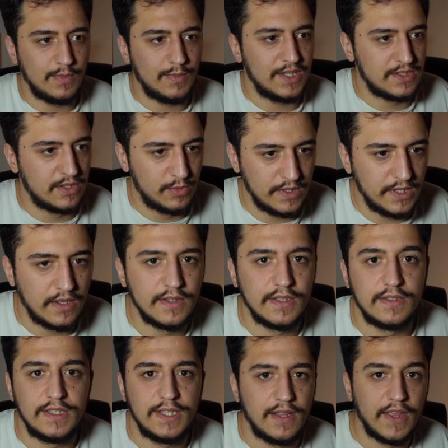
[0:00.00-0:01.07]
it's a
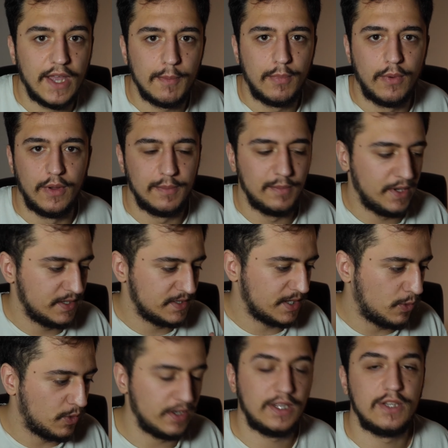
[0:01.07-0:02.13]
redundancy at that point, because
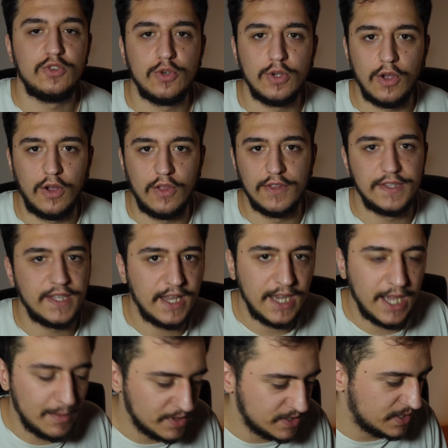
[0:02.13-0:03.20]
I want to enjoy all the
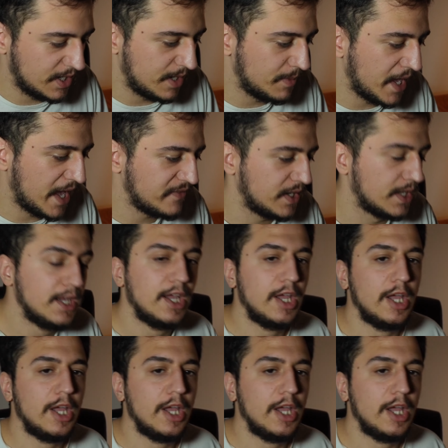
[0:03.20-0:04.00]
dynamics that I'm having.